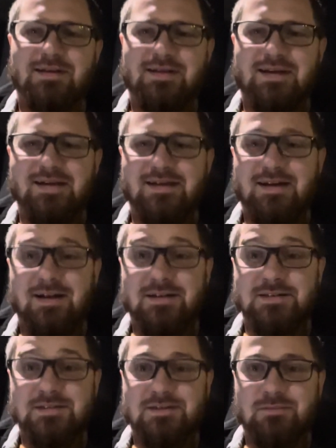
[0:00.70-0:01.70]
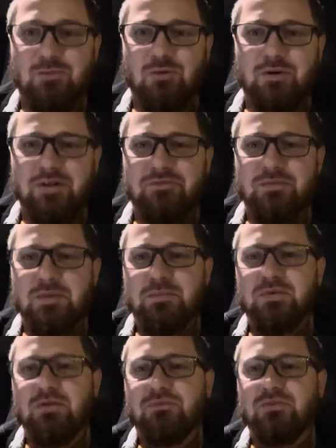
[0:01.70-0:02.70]
Hey guys, good morning from the
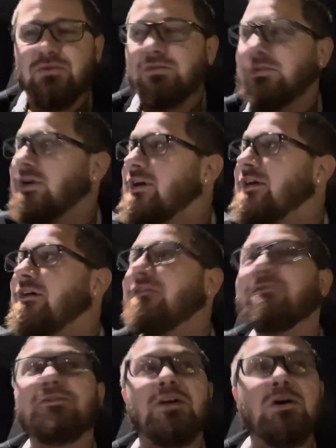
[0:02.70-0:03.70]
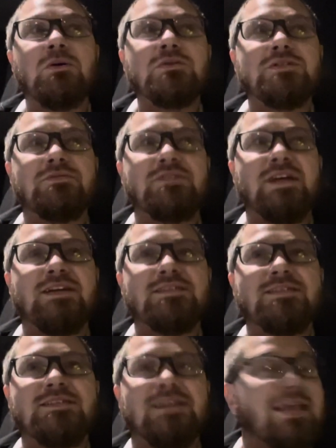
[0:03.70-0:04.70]
beautiful Gulf Coast of
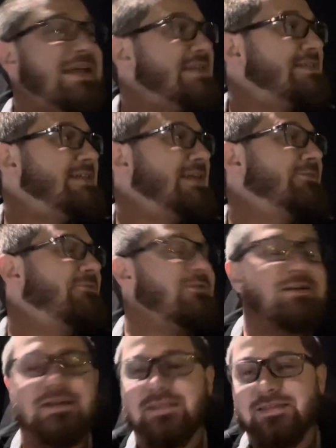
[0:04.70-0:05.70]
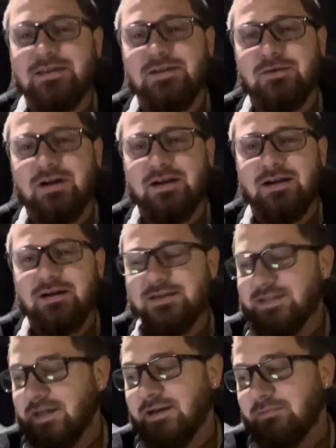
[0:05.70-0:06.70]
Texas. Can't see a freaking thing right now. I
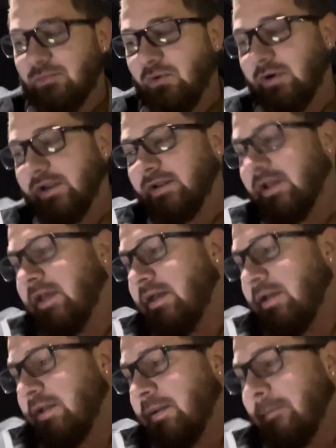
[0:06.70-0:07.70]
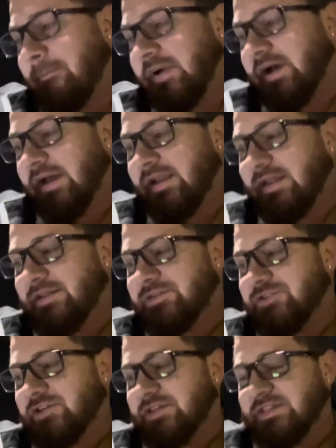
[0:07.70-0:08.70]
say good morning, but
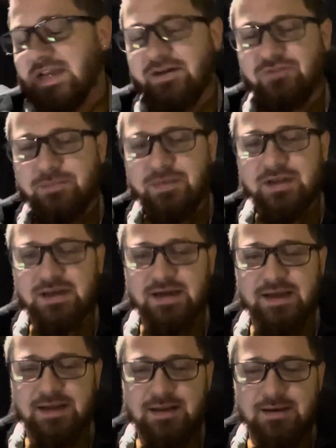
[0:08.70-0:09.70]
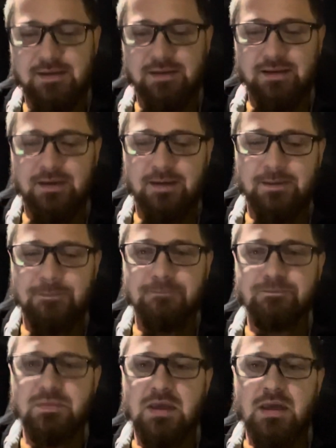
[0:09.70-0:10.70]
it's just after midnight. Um,
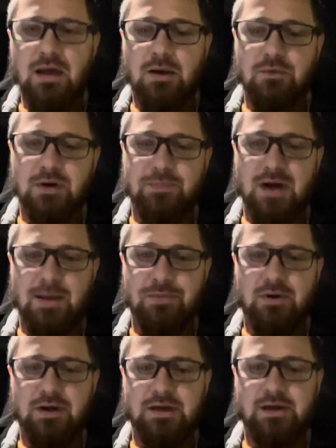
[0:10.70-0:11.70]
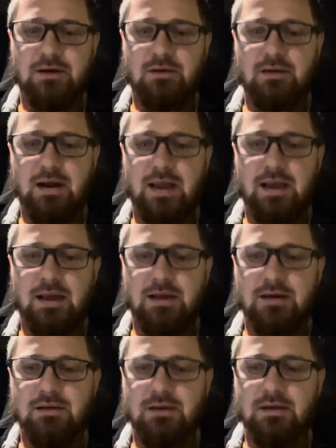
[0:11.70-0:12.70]
I wanted to pop on here
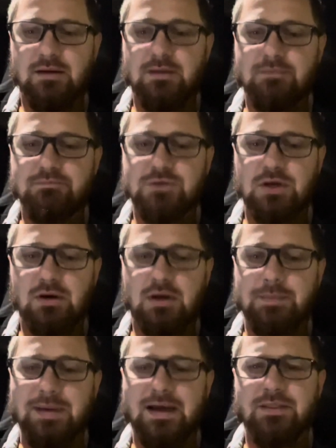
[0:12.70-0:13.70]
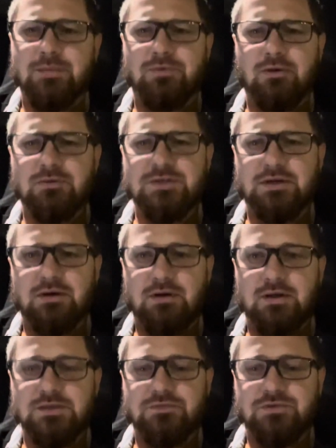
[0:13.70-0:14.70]
and uh, talk about the pros and
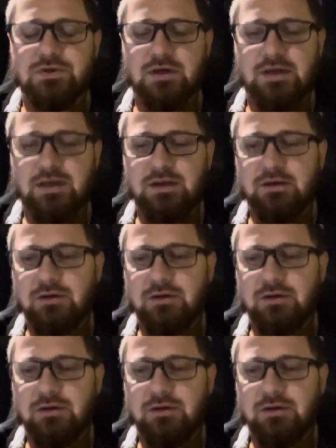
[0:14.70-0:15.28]
cons of trucking.